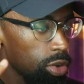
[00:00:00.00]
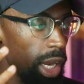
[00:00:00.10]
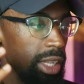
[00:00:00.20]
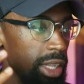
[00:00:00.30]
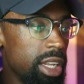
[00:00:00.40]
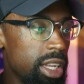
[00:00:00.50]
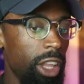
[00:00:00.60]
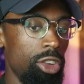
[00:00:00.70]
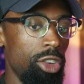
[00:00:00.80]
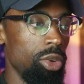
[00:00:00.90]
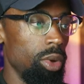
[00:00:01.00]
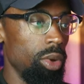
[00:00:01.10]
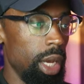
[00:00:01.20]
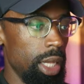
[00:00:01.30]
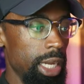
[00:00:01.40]
And if they do,
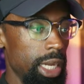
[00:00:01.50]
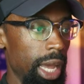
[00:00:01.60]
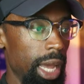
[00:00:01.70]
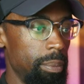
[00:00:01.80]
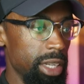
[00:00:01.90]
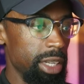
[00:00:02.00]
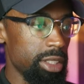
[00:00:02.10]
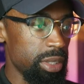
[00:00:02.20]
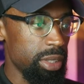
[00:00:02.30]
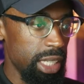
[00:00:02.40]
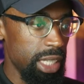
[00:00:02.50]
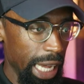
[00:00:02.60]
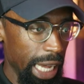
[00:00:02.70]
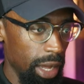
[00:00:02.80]
then that makes them stand out